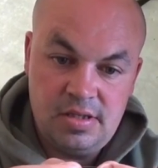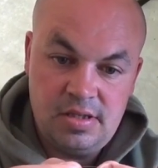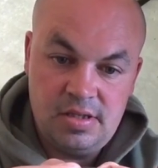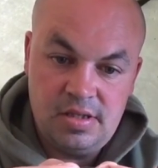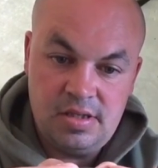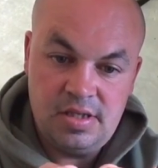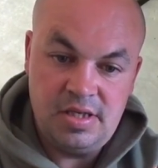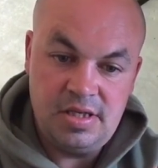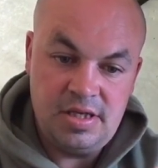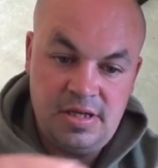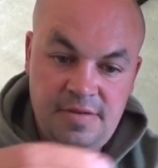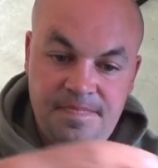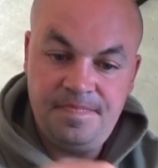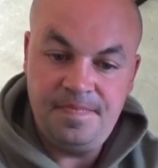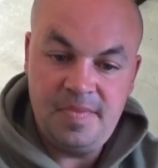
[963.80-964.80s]
There you go.
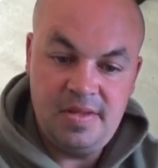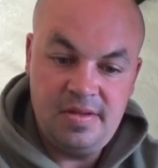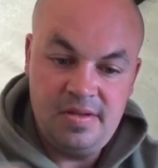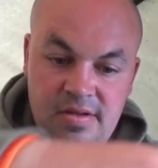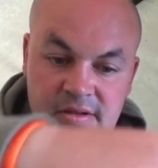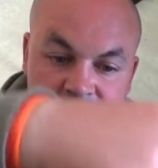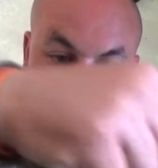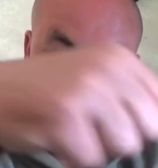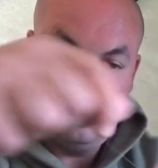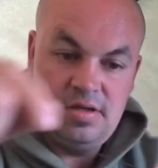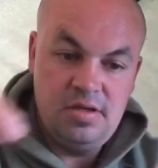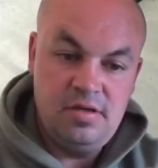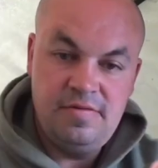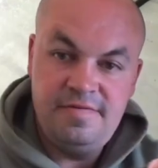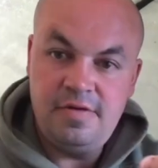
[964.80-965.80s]

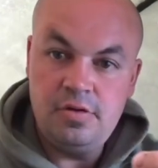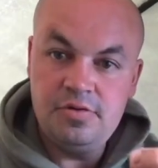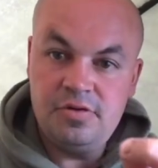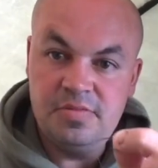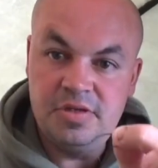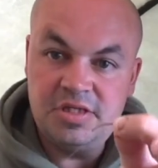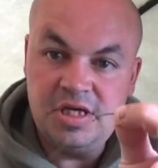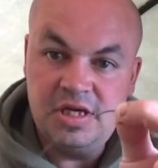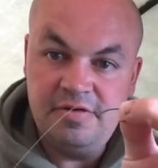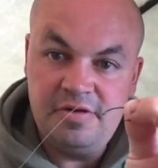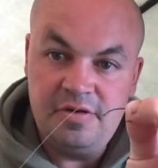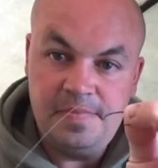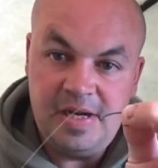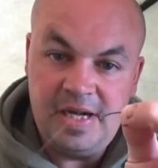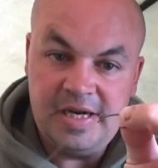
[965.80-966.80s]
Fold the
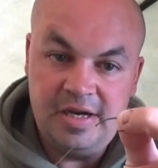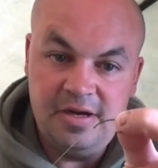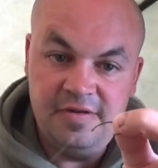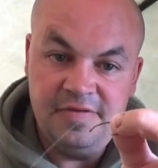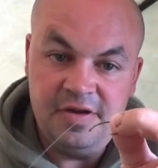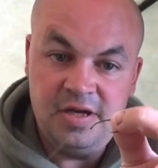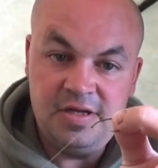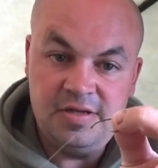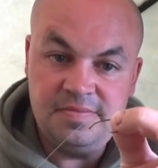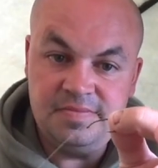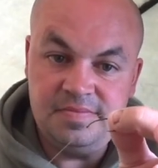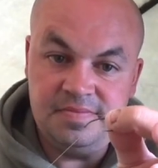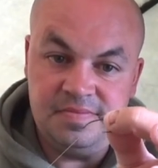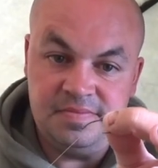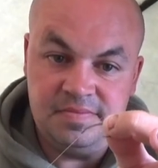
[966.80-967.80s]
material back over,
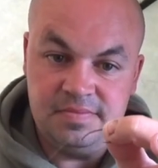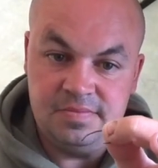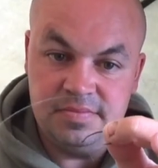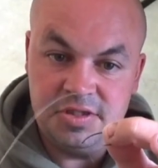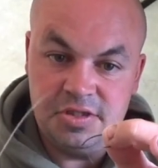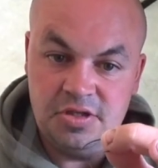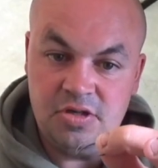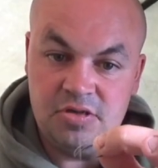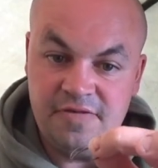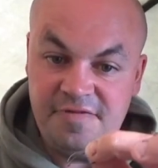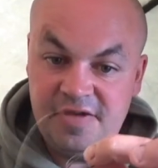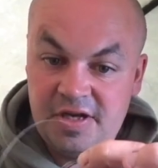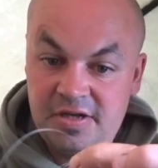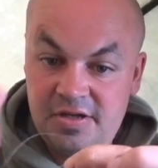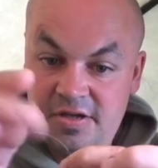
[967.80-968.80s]
so you got the
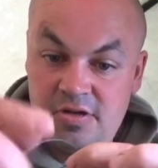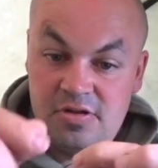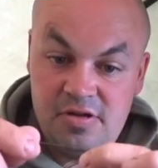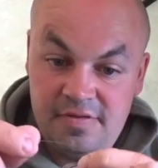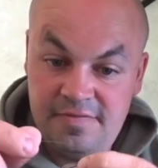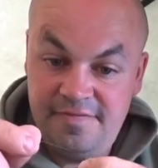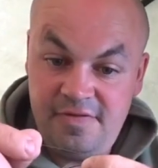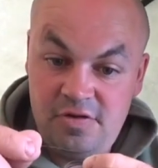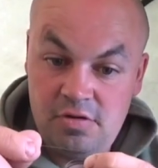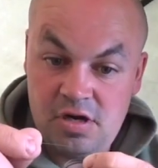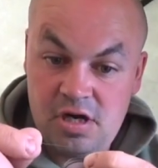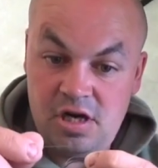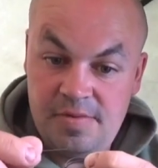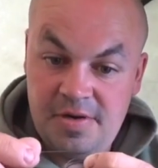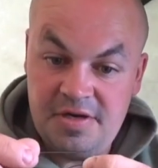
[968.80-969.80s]

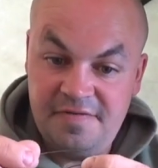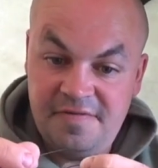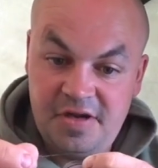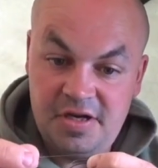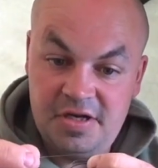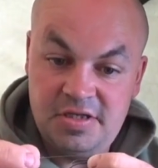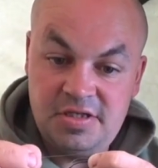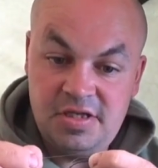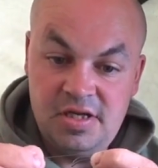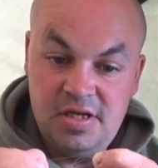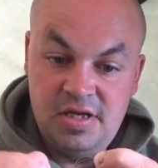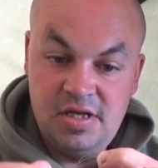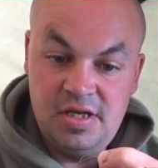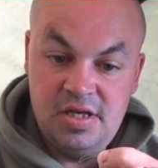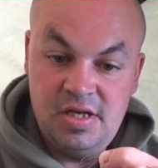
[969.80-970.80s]
fluorocarbon in your fingers,
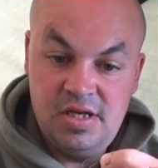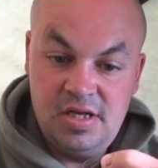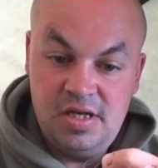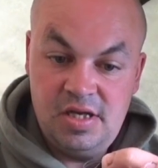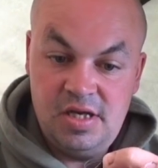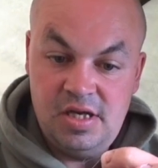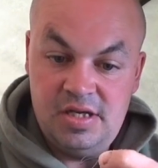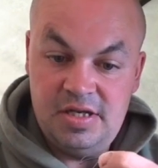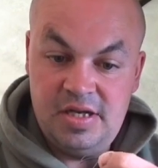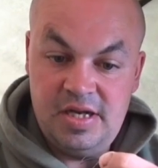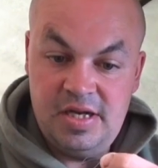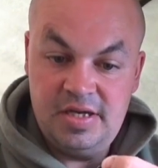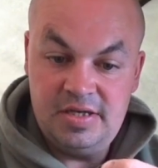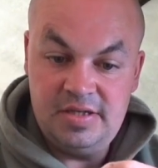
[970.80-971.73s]
and then,